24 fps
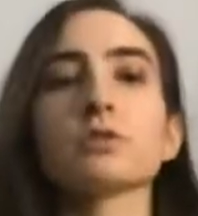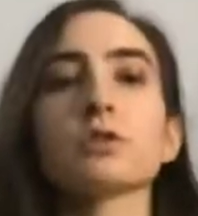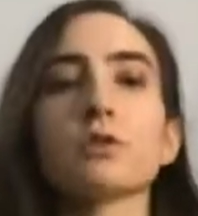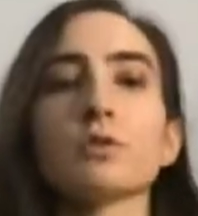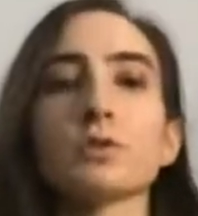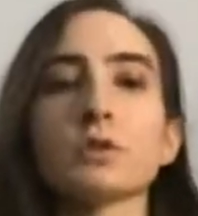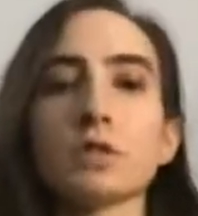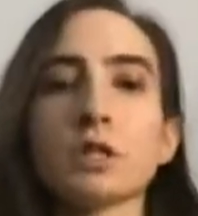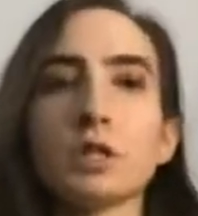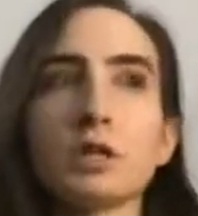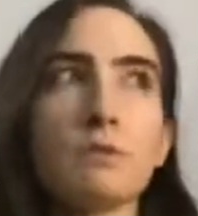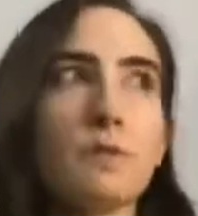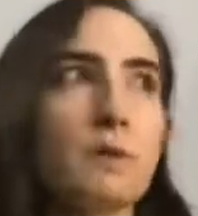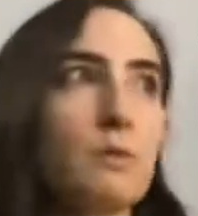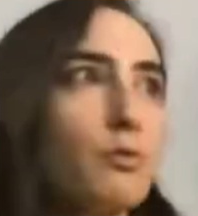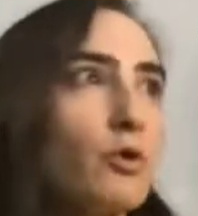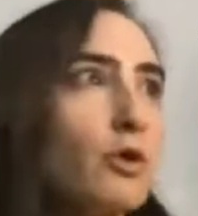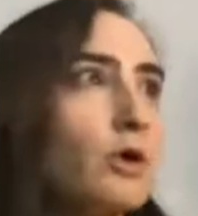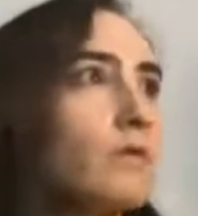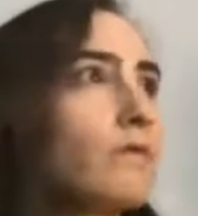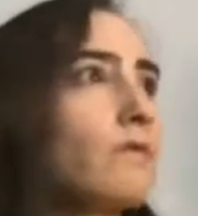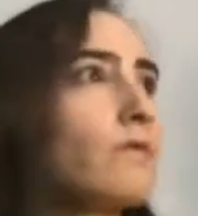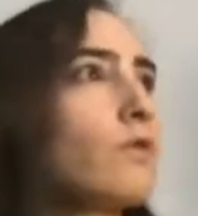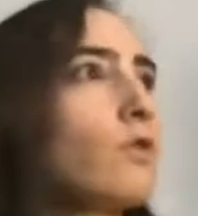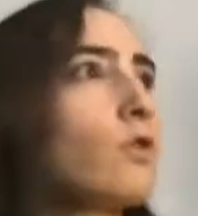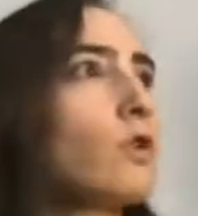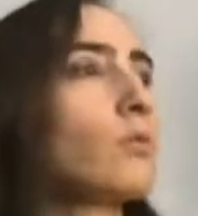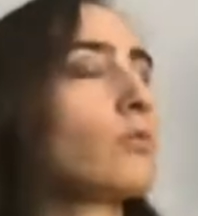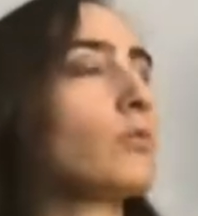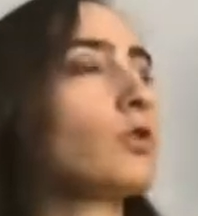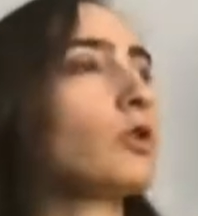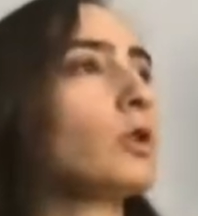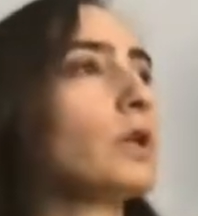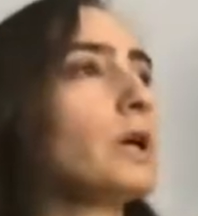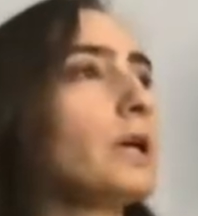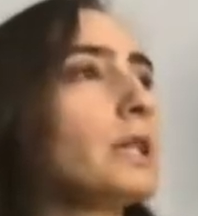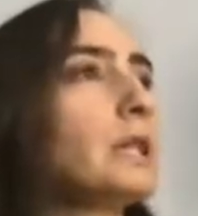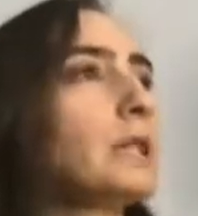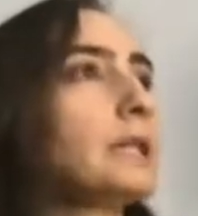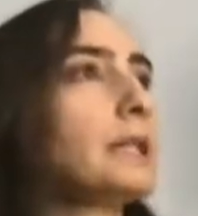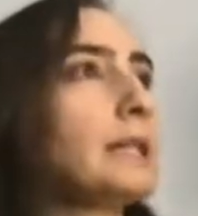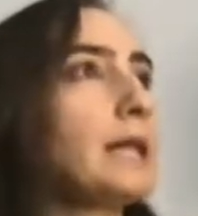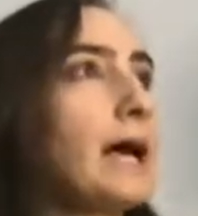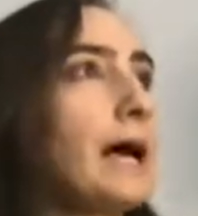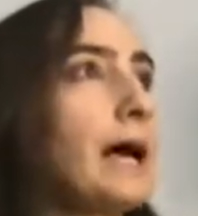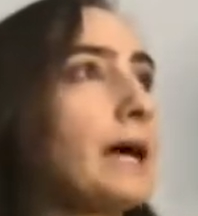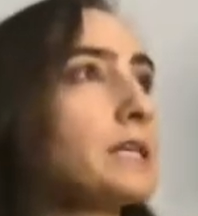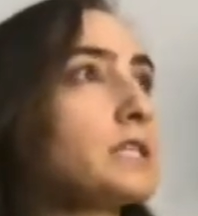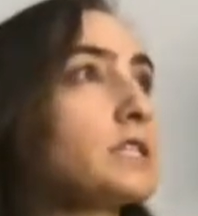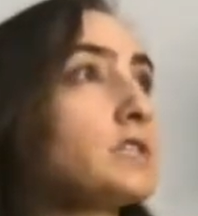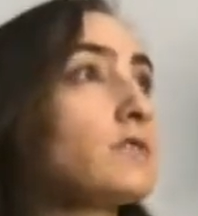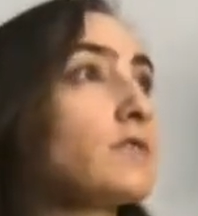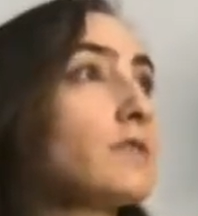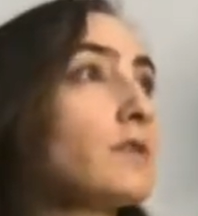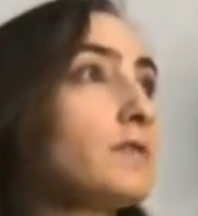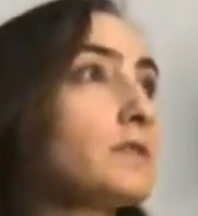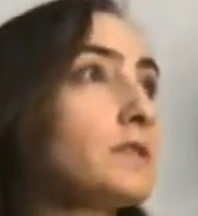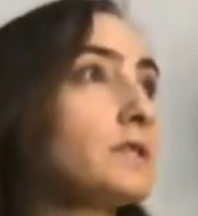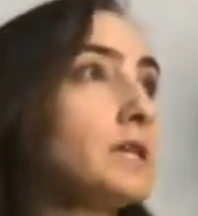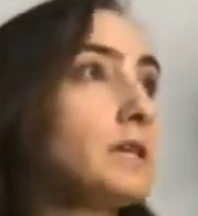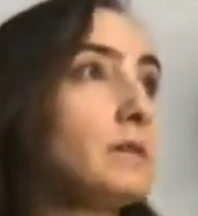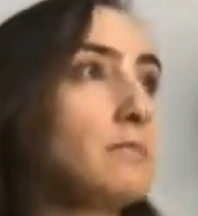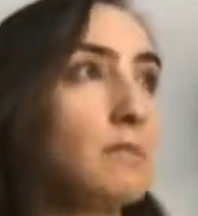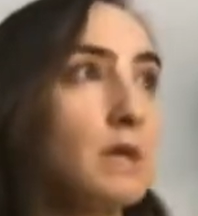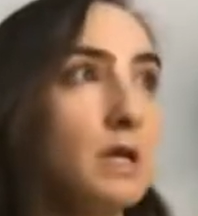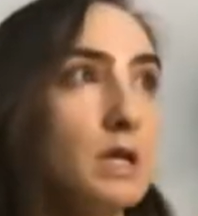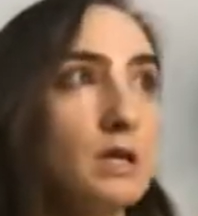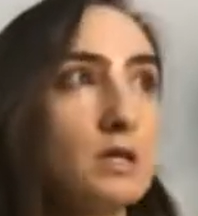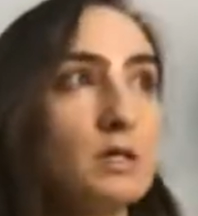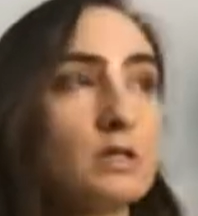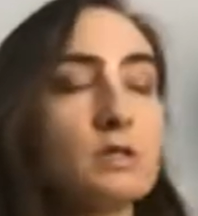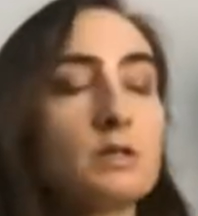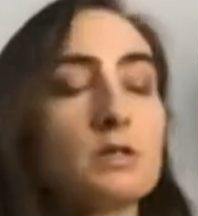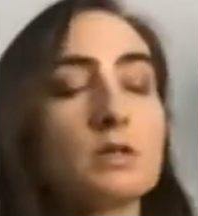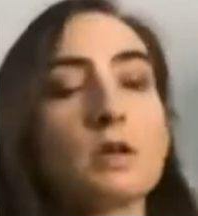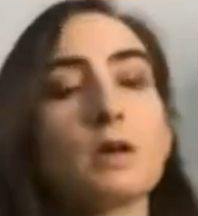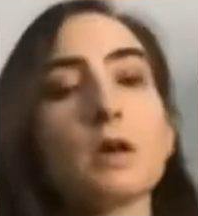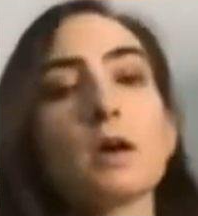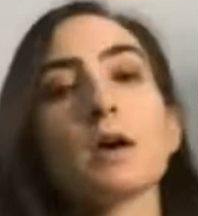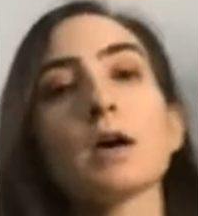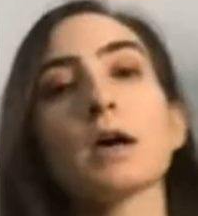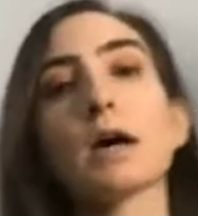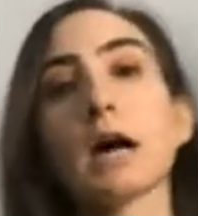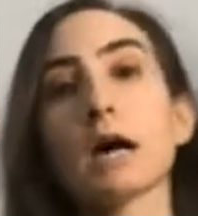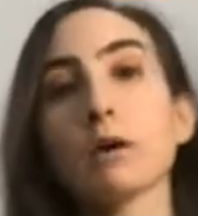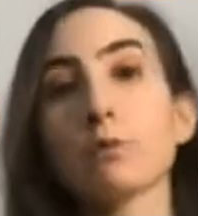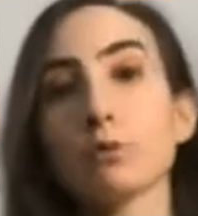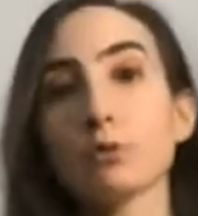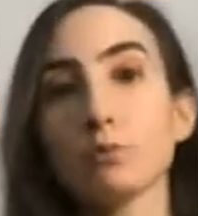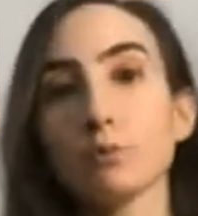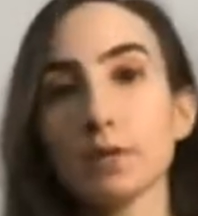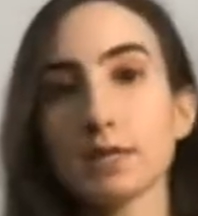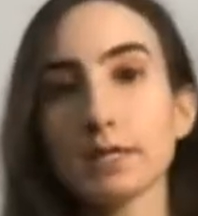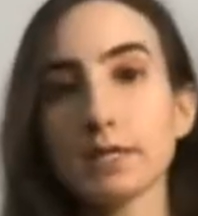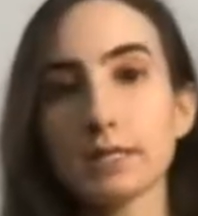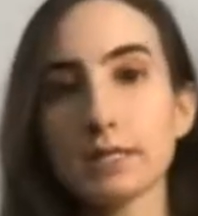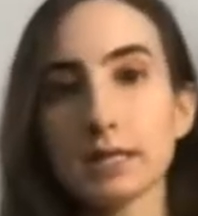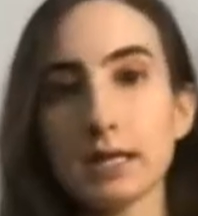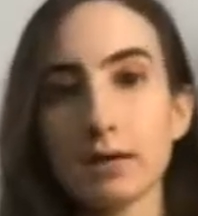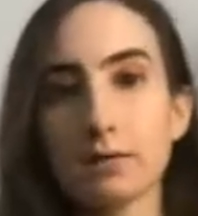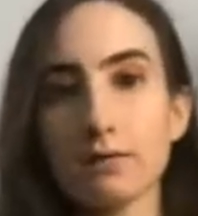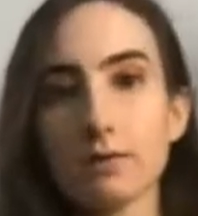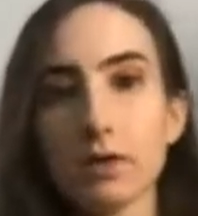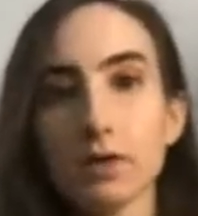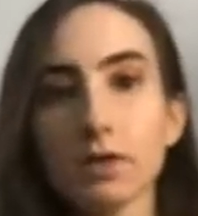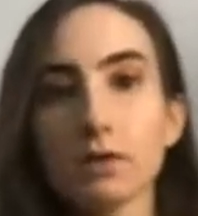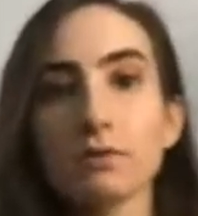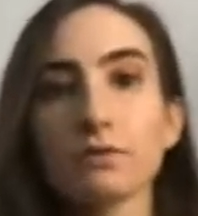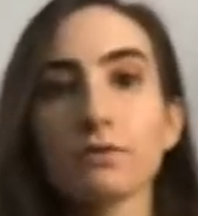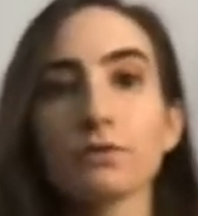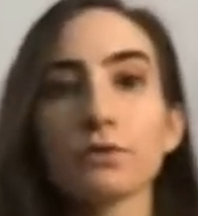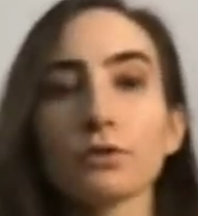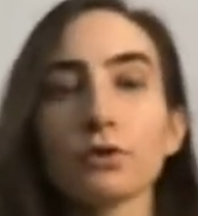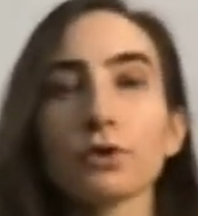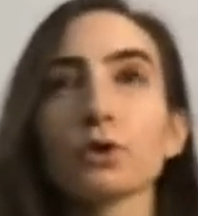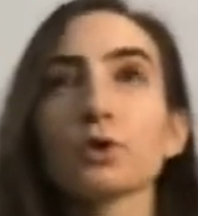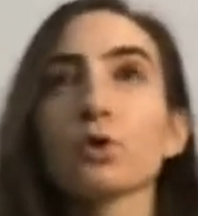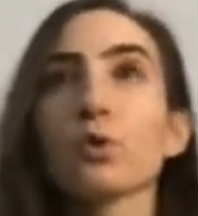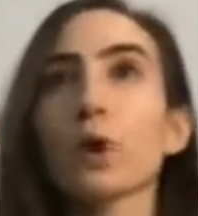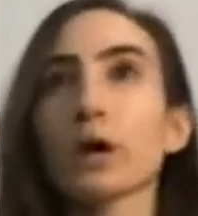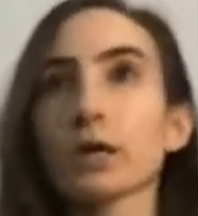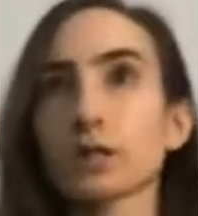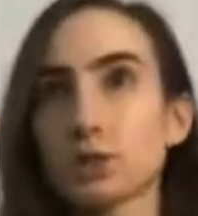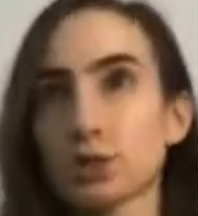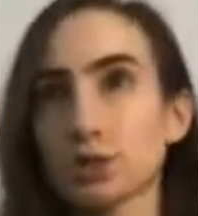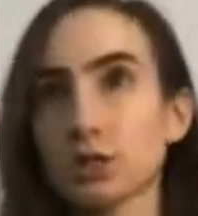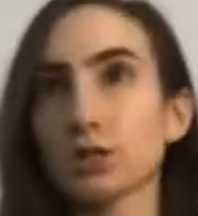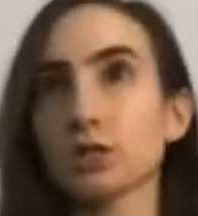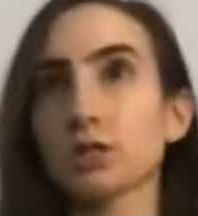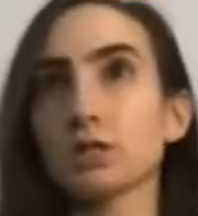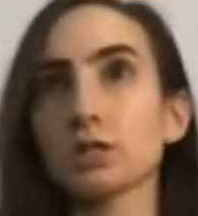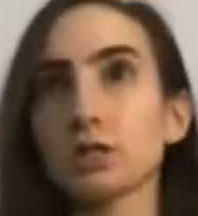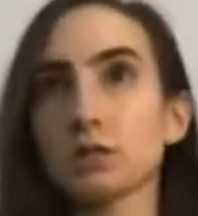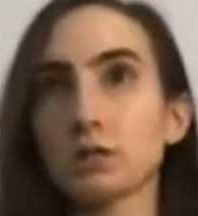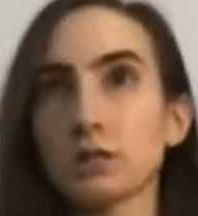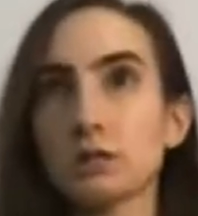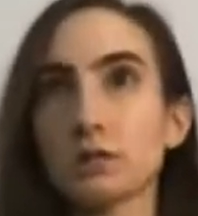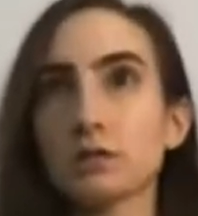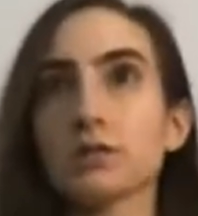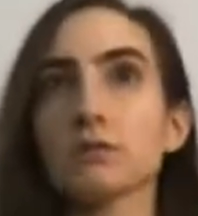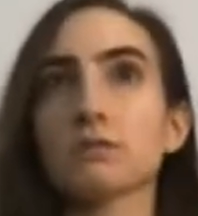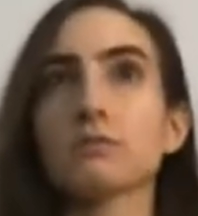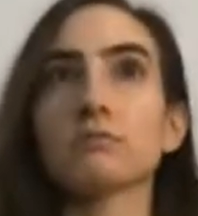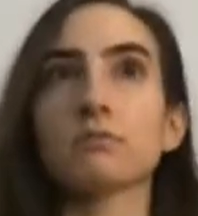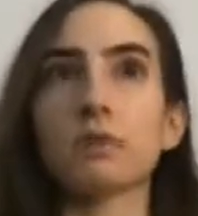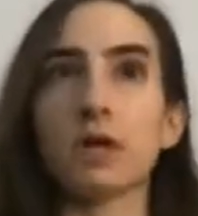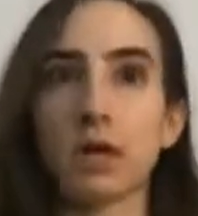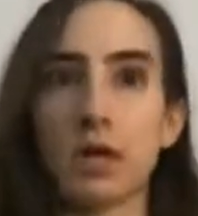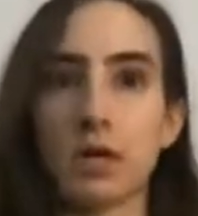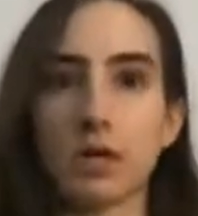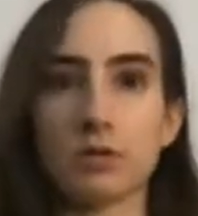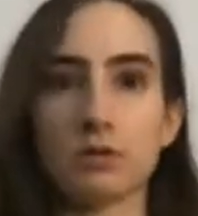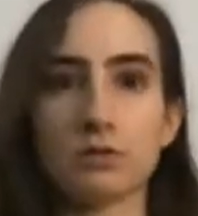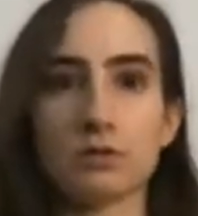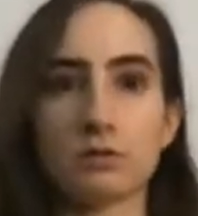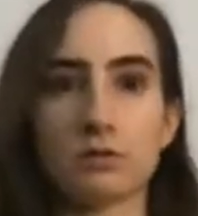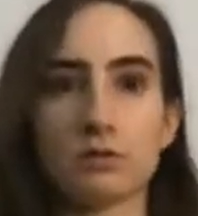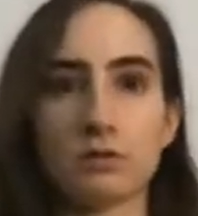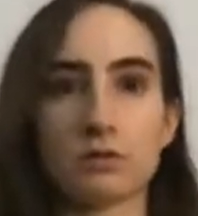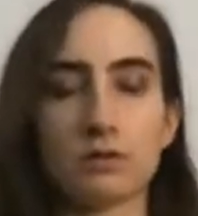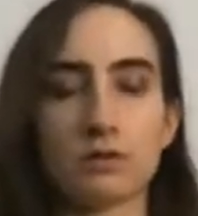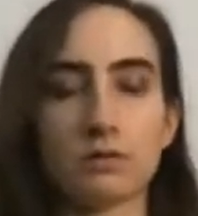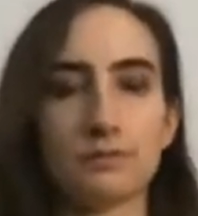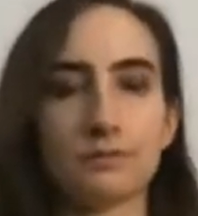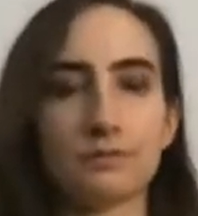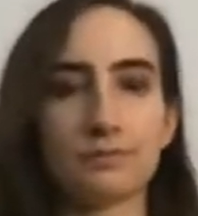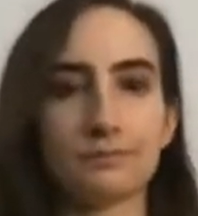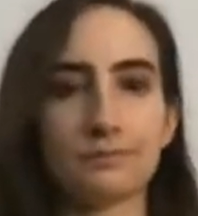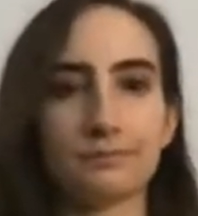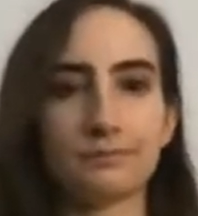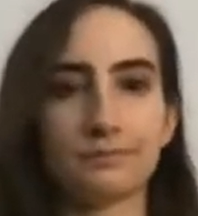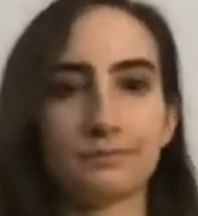So it's going to be more informal. In the last 15 minutes, I will be saving for questions and answers.